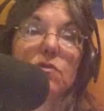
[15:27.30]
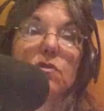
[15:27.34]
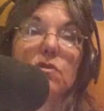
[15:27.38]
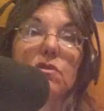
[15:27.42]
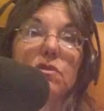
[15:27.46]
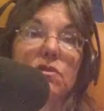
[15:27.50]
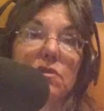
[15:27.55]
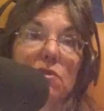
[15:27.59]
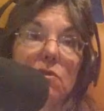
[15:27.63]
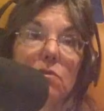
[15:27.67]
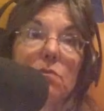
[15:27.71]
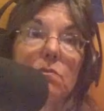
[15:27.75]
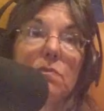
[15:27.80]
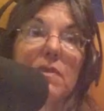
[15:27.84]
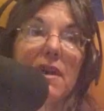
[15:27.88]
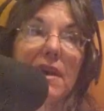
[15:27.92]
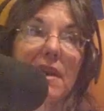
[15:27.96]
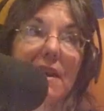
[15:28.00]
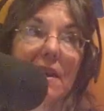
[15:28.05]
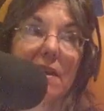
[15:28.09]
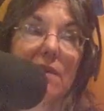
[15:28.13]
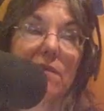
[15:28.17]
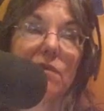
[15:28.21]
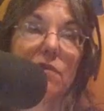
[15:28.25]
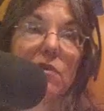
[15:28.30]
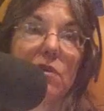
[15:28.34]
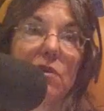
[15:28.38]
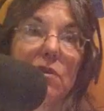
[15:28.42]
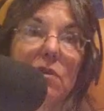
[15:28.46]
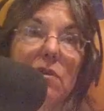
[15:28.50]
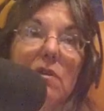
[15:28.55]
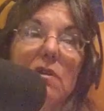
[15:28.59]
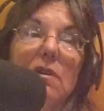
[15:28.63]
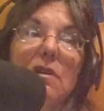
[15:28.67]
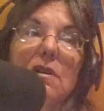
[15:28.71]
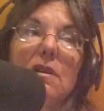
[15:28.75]
or certain
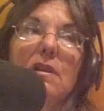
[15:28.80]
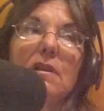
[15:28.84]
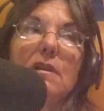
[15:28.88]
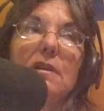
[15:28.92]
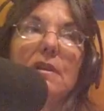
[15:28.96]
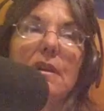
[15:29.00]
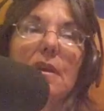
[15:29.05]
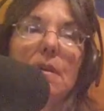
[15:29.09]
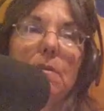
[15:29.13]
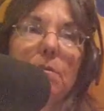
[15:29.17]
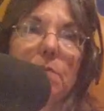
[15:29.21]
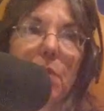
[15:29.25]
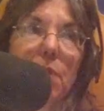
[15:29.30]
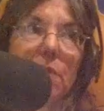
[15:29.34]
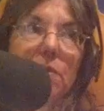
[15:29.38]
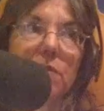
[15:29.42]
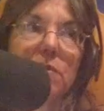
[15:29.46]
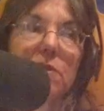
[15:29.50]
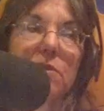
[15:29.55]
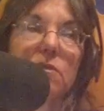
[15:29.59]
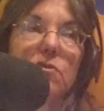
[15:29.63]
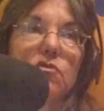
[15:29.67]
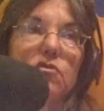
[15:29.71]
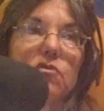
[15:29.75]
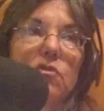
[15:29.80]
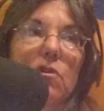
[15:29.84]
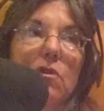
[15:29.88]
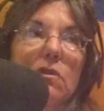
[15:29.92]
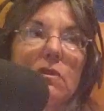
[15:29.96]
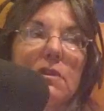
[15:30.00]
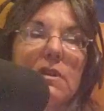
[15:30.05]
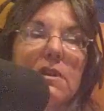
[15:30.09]
behavior, impulse control